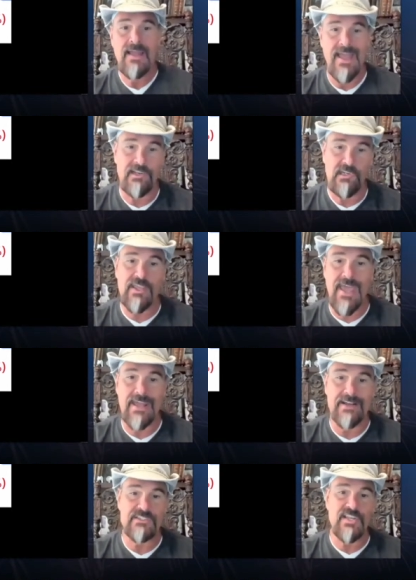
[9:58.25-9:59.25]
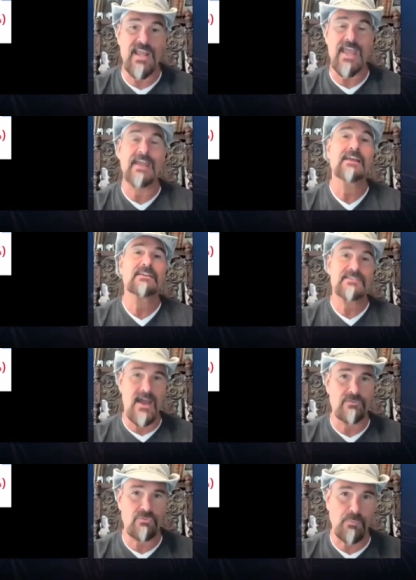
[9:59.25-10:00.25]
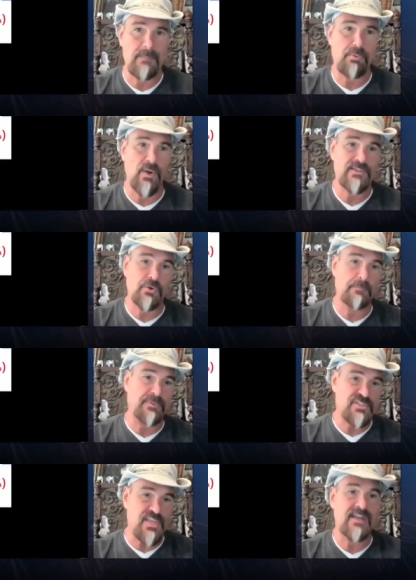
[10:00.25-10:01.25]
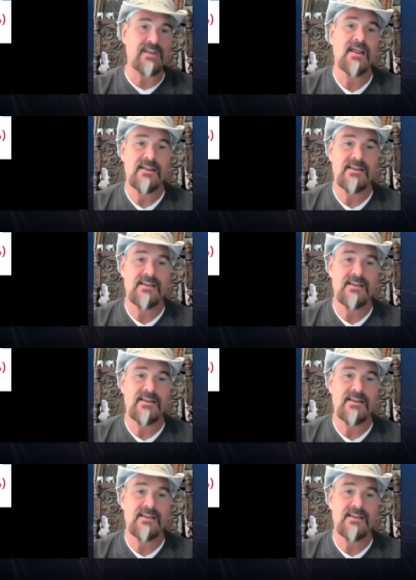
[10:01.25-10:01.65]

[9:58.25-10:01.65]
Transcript: and look at it today down 3.2%,